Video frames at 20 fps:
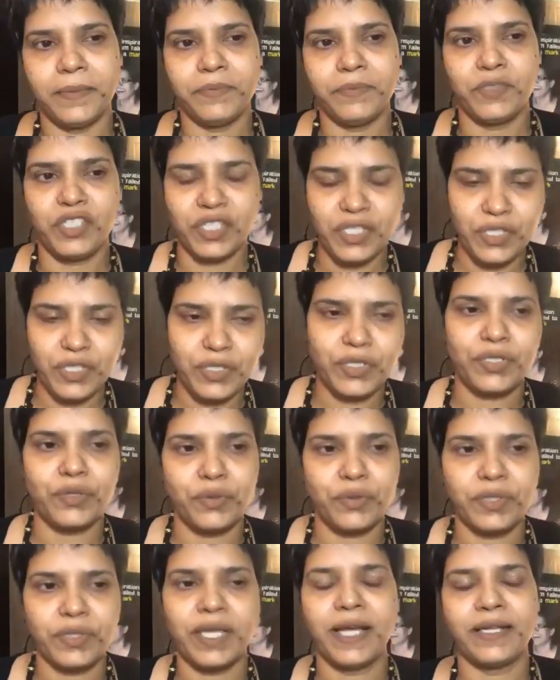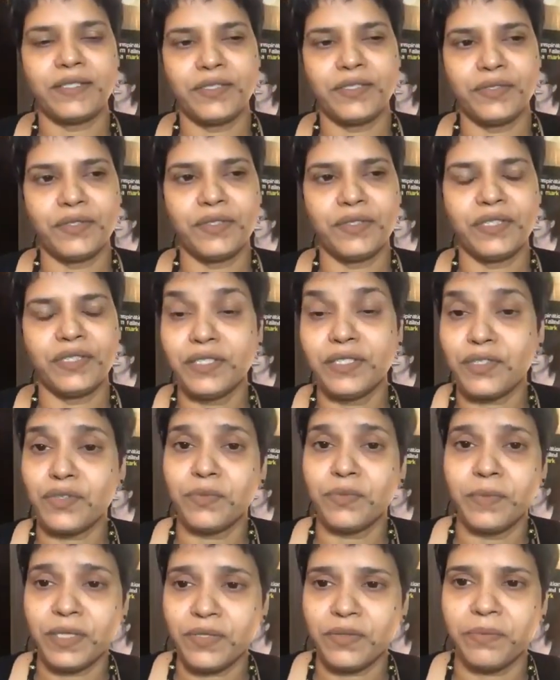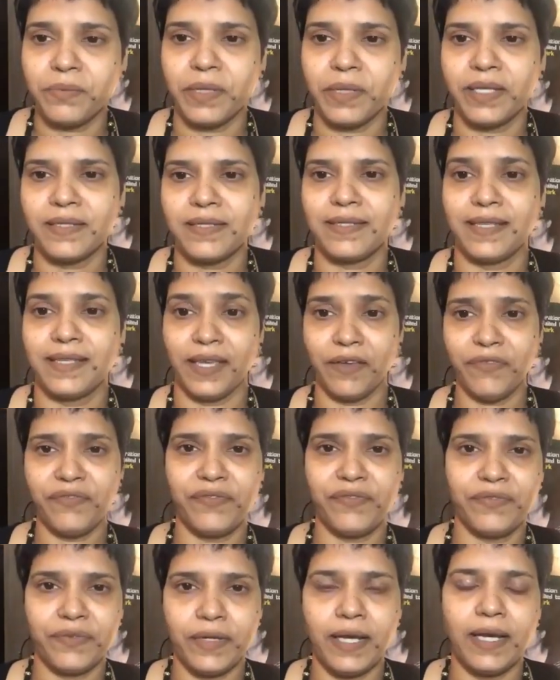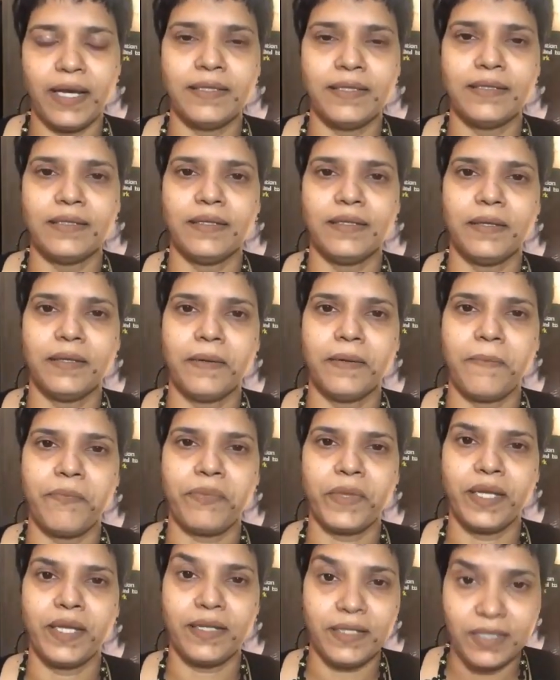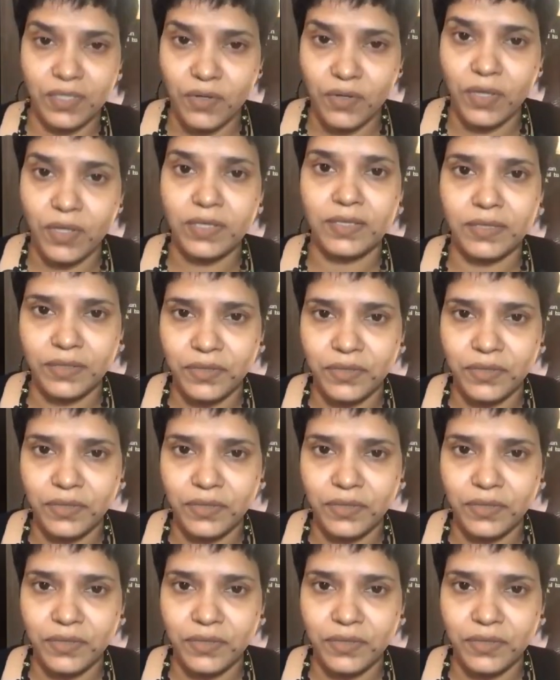just so that the instrument remains safe, and it does not